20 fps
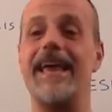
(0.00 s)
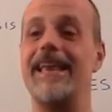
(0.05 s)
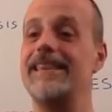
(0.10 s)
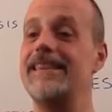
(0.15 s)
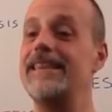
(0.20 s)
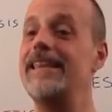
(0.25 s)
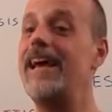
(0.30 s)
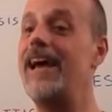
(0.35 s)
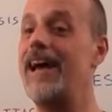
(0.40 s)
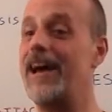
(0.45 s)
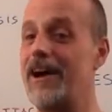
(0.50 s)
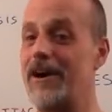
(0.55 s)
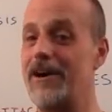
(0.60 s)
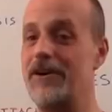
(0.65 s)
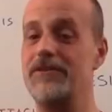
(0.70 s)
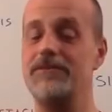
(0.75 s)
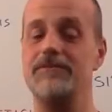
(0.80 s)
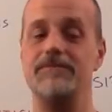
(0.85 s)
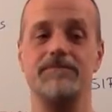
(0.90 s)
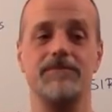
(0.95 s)
and
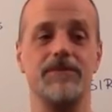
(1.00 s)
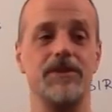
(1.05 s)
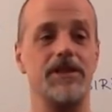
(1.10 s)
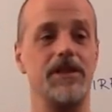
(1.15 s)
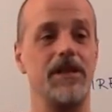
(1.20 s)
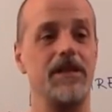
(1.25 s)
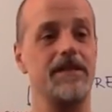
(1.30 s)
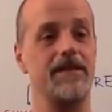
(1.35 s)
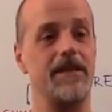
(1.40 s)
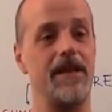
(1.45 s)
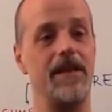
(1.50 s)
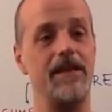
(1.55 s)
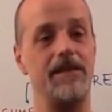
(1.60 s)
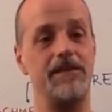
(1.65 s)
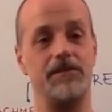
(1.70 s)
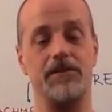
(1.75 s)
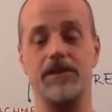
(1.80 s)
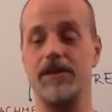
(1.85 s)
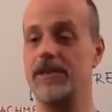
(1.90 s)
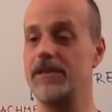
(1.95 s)
now she is
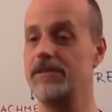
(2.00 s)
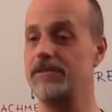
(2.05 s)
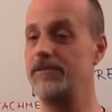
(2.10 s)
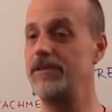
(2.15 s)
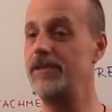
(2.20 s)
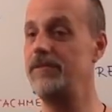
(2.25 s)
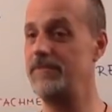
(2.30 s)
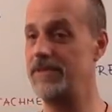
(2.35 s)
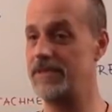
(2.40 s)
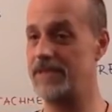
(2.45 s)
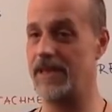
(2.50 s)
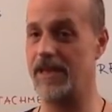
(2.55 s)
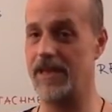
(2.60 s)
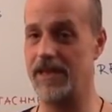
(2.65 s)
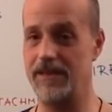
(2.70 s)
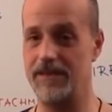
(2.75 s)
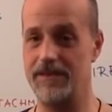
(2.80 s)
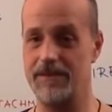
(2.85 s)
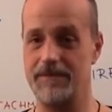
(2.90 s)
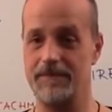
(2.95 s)
entering a dream
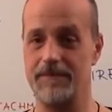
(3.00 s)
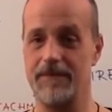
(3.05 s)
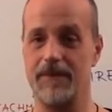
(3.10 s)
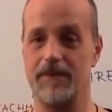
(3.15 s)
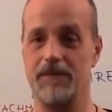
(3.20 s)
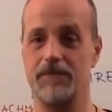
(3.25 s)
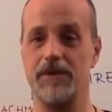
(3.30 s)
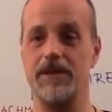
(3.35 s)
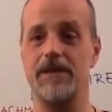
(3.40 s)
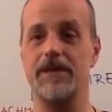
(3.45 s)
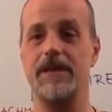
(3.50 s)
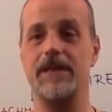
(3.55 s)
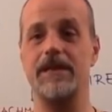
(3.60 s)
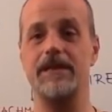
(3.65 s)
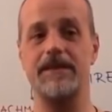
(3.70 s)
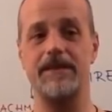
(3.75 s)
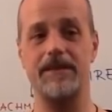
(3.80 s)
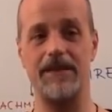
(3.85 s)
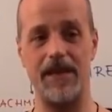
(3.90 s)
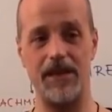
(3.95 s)
state with the
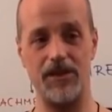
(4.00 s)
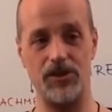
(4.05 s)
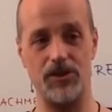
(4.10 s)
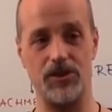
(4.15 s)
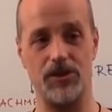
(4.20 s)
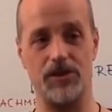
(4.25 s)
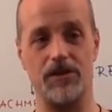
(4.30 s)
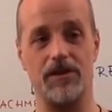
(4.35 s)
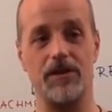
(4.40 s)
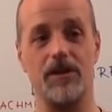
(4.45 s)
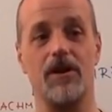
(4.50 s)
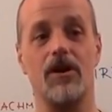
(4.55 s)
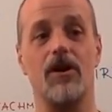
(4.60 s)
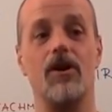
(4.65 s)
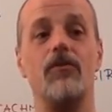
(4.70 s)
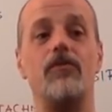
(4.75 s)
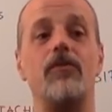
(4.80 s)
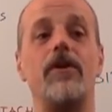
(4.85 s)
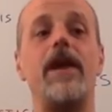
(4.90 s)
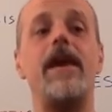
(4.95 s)
intention
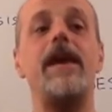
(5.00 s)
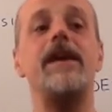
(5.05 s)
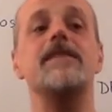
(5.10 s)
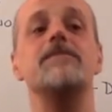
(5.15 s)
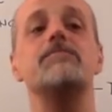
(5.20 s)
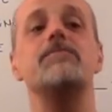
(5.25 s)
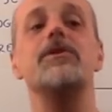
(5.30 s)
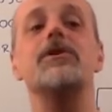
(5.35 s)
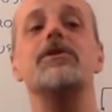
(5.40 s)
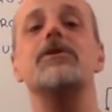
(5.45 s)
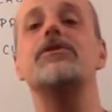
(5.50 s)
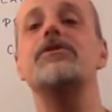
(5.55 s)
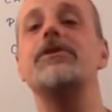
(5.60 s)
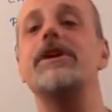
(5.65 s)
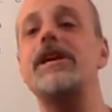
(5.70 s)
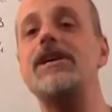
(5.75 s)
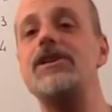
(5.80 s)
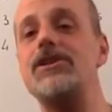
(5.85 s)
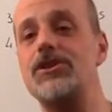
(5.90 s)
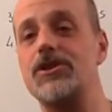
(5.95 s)
of
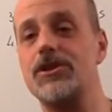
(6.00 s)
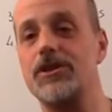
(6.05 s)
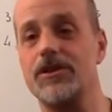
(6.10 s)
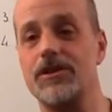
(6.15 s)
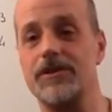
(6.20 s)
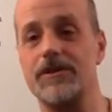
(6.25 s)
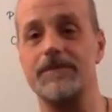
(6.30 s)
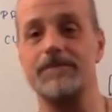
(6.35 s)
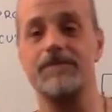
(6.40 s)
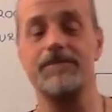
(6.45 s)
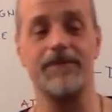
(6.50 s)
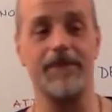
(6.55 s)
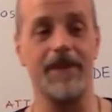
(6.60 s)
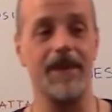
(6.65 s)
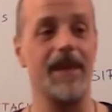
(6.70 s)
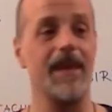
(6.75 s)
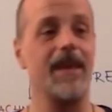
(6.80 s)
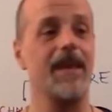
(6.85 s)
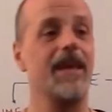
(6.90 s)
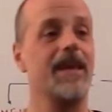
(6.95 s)
exploration.
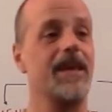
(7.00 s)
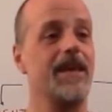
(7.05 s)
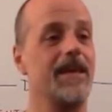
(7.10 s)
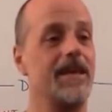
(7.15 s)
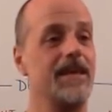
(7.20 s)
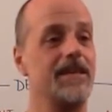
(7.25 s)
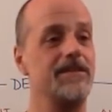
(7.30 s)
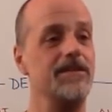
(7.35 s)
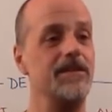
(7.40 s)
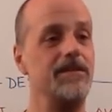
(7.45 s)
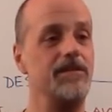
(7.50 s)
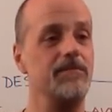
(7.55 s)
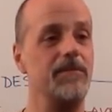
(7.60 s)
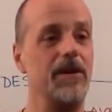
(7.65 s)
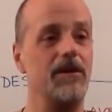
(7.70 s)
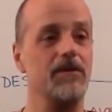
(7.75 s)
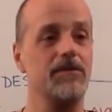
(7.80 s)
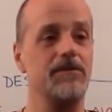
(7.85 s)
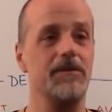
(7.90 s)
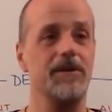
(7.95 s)
It's not
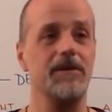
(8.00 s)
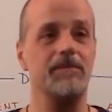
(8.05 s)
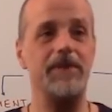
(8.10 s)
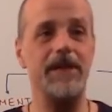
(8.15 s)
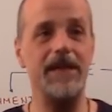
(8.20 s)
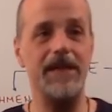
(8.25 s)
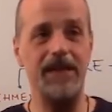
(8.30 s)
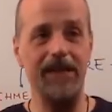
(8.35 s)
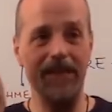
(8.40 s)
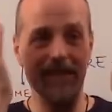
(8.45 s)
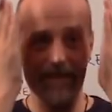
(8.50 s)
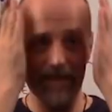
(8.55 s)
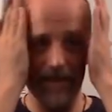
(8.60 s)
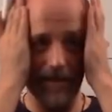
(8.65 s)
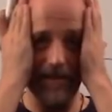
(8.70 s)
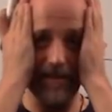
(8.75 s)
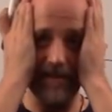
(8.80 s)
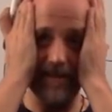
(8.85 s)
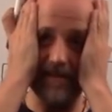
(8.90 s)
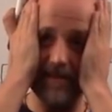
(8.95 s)
about, please
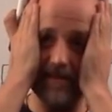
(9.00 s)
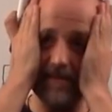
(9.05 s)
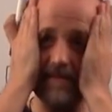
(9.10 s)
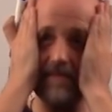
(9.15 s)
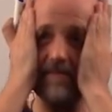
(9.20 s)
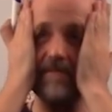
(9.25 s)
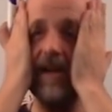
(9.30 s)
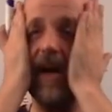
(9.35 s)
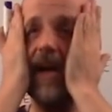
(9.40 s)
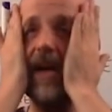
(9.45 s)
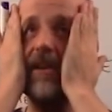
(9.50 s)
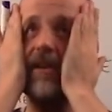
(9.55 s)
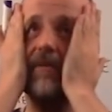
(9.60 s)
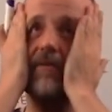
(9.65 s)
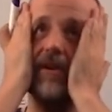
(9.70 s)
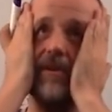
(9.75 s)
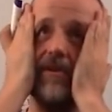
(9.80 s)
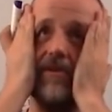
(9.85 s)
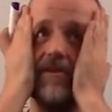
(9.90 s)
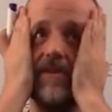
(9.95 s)
don't, I
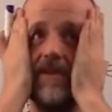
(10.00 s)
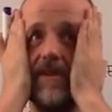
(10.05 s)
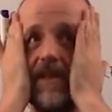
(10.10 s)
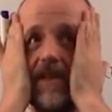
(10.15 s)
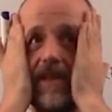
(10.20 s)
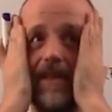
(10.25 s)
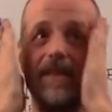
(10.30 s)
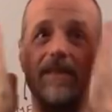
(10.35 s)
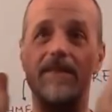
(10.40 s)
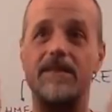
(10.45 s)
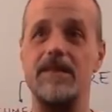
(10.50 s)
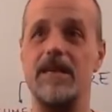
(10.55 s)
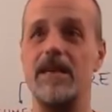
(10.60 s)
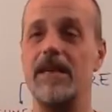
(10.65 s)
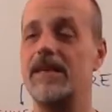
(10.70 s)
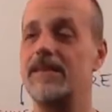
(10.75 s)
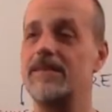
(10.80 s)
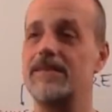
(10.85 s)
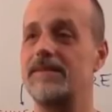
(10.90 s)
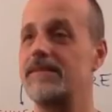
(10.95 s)
don't want to see that
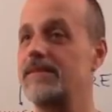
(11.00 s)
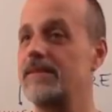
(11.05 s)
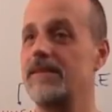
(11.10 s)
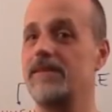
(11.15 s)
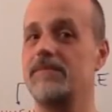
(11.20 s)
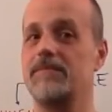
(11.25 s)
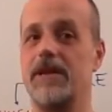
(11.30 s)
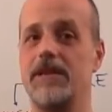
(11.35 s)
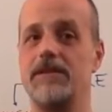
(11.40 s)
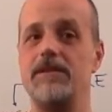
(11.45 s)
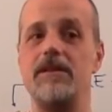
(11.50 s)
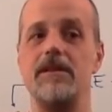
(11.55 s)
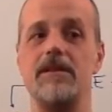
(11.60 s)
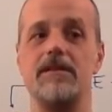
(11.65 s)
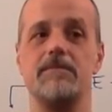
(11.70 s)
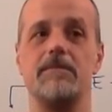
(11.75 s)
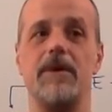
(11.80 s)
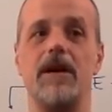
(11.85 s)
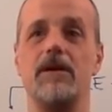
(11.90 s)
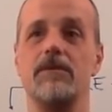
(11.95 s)
snakes in my.
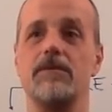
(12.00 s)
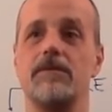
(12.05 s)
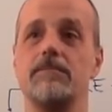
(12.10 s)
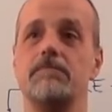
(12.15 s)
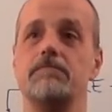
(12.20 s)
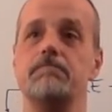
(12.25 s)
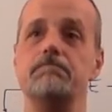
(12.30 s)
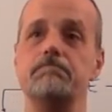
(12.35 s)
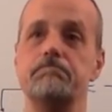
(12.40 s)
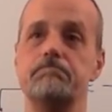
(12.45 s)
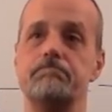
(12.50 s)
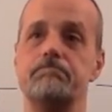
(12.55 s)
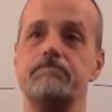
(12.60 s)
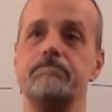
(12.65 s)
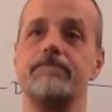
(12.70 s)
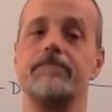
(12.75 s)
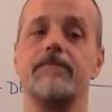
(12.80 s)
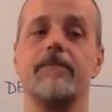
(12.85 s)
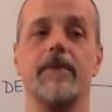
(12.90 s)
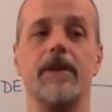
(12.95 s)
It's about, hmm,
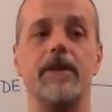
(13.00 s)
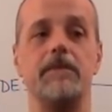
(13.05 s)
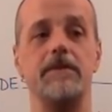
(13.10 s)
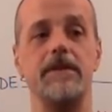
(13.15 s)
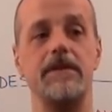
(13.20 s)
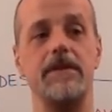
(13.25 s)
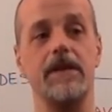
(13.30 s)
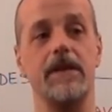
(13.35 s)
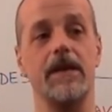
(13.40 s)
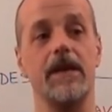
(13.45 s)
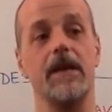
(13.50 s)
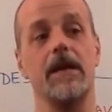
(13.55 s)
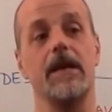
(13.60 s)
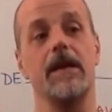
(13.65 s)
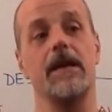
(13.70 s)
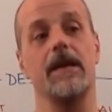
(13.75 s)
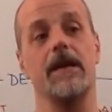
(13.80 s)
let me see.